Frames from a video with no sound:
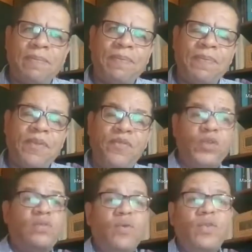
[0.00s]
they
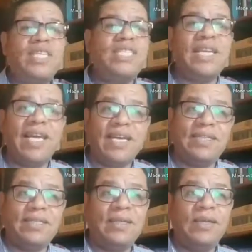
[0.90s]
select
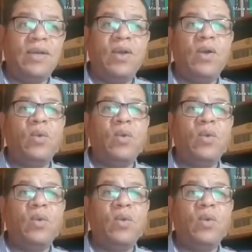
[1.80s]
what to see.